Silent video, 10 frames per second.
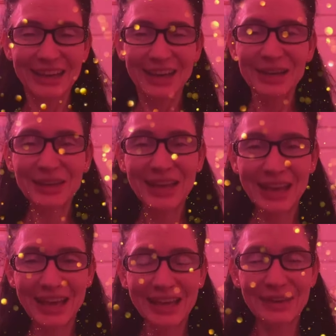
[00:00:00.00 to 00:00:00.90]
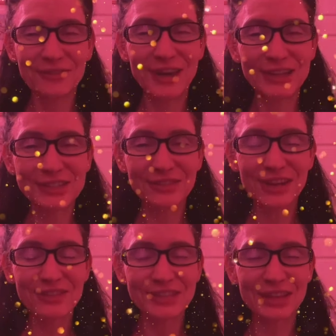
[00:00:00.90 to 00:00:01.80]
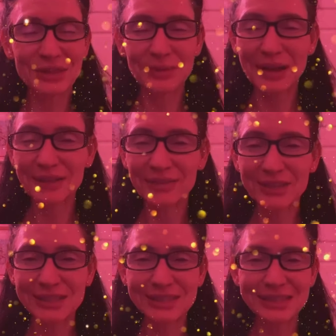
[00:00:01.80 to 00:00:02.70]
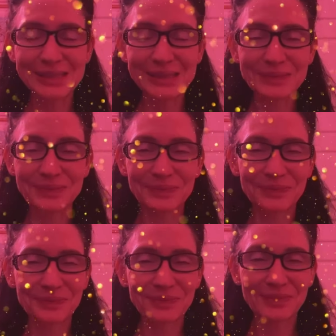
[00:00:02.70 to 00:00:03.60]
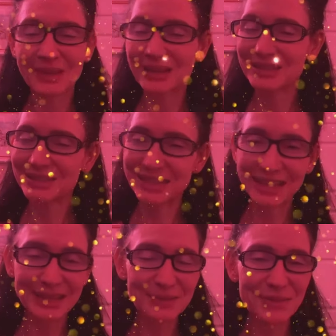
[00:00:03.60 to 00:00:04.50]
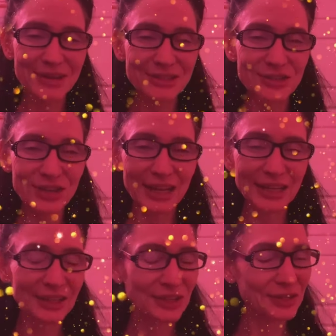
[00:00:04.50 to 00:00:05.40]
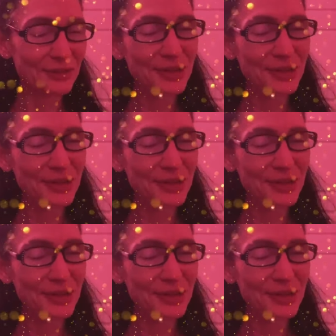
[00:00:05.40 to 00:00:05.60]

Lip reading: Okay, fighters, survivors, and thrivers, daily mantra, you